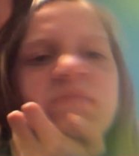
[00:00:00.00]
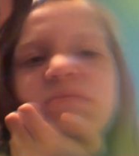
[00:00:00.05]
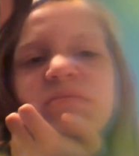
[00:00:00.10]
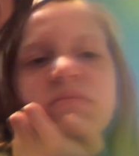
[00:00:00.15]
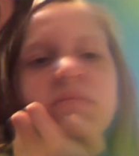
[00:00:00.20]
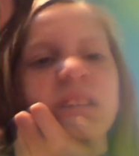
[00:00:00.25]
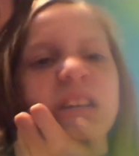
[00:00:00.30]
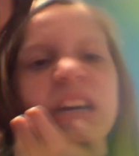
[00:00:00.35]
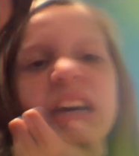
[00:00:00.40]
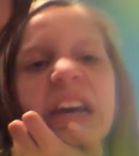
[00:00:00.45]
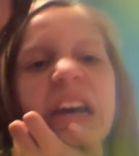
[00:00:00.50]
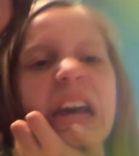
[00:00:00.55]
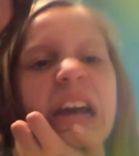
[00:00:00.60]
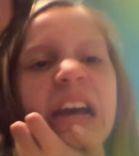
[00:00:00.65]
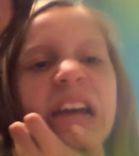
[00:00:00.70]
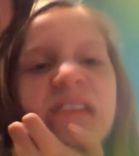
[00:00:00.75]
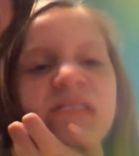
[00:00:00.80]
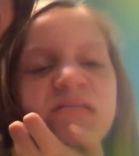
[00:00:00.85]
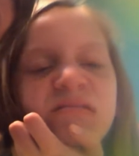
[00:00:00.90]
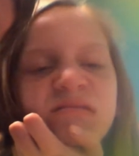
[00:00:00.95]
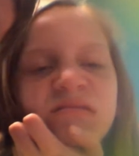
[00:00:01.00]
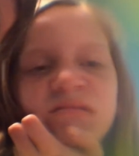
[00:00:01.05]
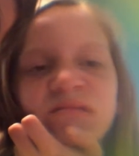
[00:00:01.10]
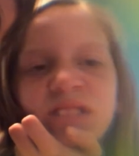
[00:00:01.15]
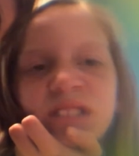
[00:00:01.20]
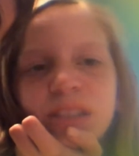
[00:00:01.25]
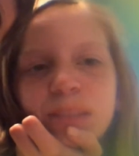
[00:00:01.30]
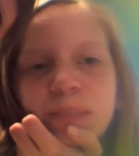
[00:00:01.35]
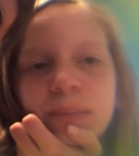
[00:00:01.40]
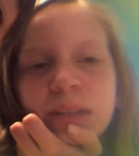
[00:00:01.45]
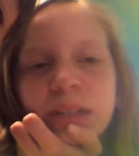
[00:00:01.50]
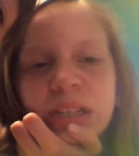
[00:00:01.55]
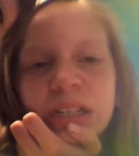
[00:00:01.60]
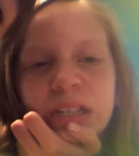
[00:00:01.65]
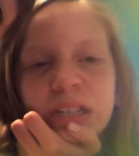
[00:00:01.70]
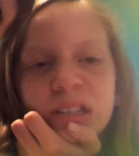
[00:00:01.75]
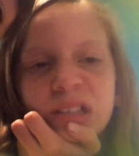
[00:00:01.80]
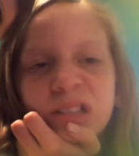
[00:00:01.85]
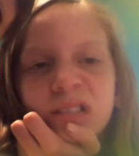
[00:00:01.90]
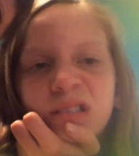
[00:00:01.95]
Meh. Is pink.
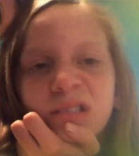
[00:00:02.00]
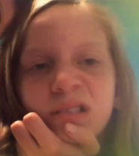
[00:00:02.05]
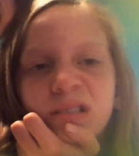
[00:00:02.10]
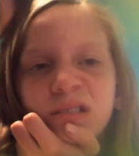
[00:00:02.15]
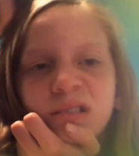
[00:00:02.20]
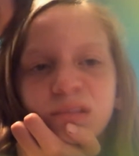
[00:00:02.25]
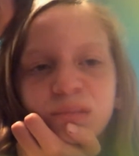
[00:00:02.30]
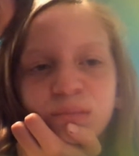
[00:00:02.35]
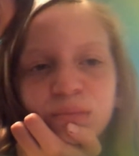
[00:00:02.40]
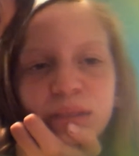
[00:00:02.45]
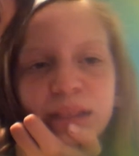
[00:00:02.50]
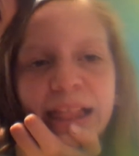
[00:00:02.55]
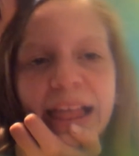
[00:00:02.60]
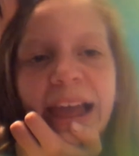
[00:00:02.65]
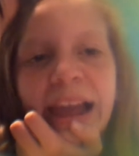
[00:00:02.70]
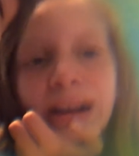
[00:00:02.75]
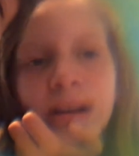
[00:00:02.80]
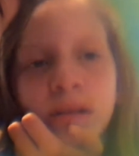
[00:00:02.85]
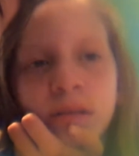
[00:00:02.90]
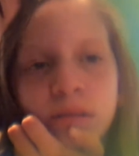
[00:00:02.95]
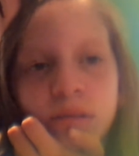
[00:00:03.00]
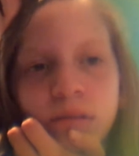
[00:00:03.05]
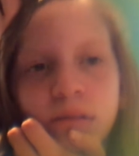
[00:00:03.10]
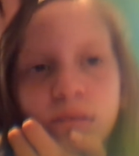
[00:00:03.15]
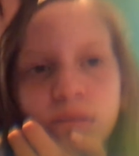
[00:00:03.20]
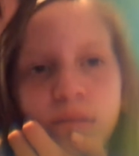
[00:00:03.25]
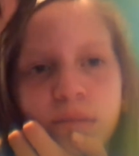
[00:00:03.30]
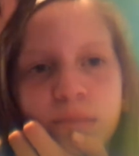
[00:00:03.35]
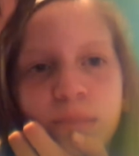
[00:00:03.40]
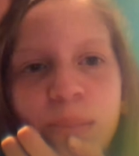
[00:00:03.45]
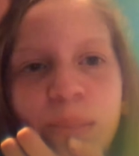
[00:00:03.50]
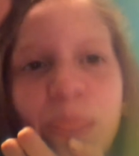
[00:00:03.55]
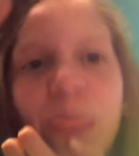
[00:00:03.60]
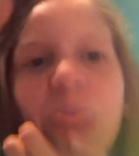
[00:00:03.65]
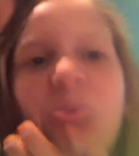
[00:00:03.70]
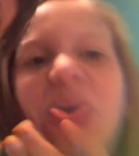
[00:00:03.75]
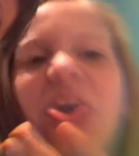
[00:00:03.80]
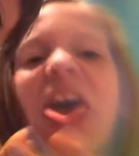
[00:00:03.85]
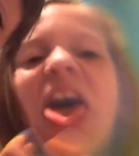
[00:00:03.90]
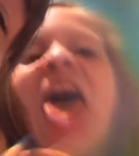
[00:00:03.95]
Black. I know, right?
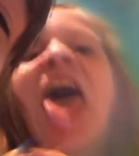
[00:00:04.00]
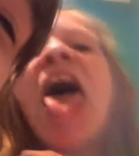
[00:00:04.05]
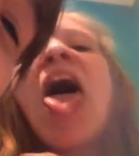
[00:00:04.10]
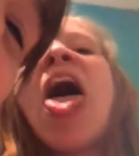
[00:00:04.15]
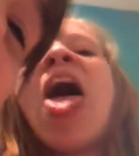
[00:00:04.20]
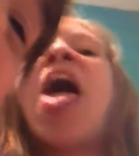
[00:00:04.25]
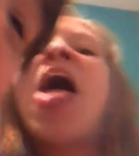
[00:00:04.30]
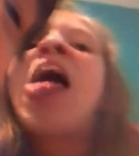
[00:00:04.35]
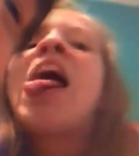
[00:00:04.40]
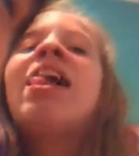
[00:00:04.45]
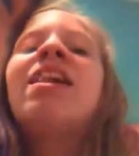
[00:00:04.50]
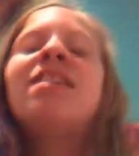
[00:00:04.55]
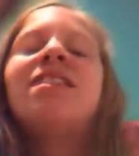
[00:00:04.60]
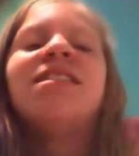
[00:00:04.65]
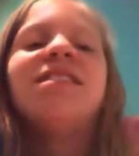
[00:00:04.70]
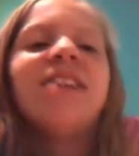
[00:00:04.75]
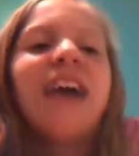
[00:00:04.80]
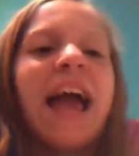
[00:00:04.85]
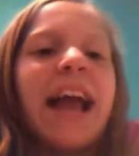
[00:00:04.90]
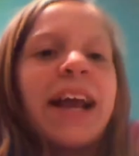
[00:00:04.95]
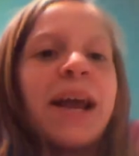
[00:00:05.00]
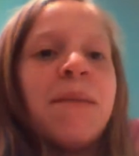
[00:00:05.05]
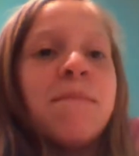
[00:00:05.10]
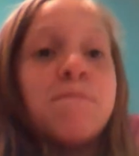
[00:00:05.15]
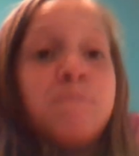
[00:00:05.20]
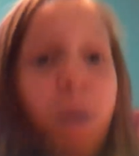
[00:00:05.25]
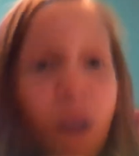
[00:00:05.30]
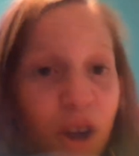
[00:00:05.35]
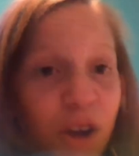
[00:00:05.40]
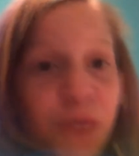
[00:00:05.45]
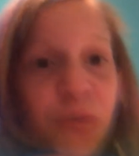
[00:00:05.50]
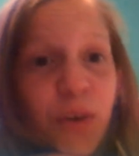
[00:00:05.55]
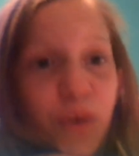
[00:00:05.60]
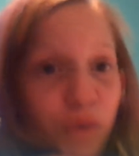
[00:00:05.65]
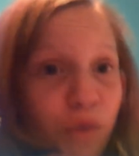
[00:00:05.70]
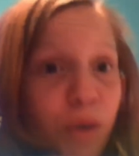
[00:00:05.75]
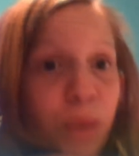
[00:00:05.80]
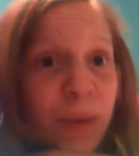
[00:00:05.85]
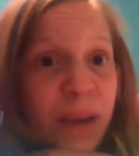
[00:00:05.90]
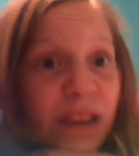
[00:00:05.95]
Yeah. Mhm. I can barf
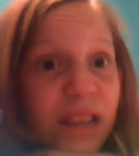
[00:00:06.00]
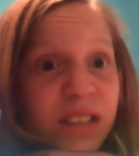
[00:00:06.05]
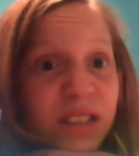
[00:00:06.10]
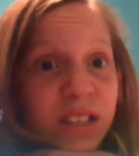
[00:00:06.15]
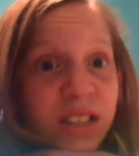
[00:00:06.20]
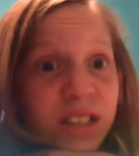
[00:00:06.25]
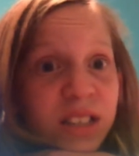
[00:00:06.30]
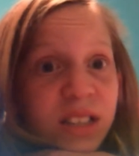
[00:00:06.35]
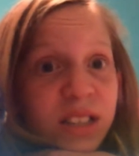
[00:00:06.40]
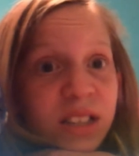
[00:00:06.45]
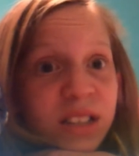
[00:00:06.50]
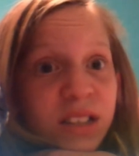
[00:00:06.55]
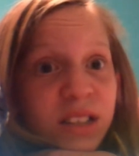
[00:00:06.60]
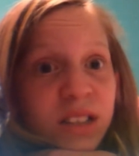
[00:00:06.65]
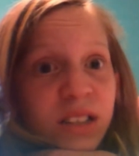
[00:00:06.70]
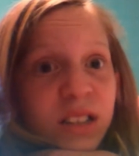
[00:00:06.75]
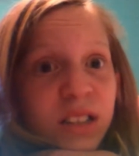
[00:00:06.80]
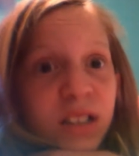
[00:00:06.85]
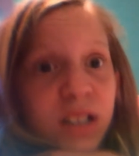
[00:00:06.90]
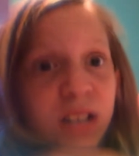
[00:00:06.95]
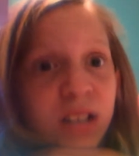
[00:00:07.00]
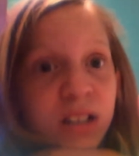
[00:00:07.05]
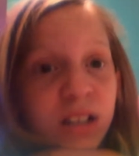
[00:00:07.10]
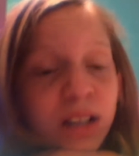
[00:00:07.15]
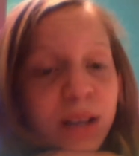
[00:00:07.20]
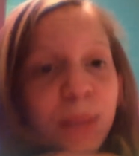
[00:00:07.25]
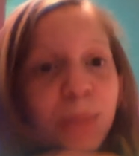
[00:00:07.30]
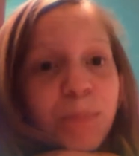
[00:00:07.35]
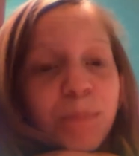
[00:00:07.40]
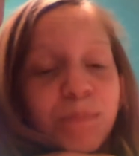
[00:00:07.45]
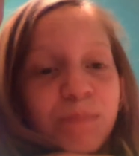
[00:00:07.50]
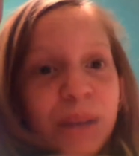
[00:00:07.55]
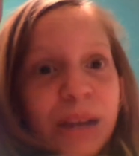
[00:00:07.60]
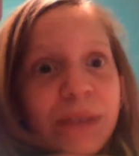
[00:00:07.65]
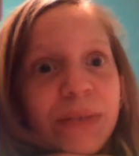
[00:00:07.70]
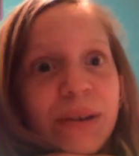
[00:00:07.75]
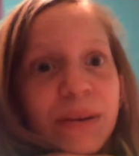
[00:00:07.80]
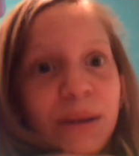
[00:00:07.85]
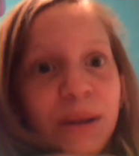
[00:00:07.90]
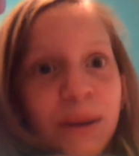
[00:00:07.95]
over pink. Although you're
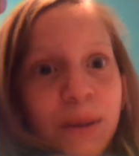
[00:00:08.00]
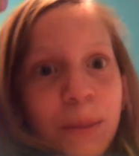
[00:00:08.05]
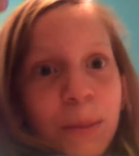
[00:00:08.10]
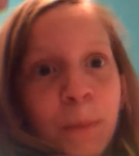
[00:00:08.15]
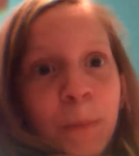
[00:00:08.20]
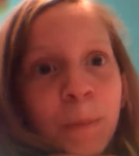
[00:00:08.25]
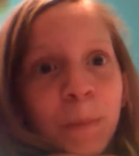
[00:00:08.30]
wearing Even, pink.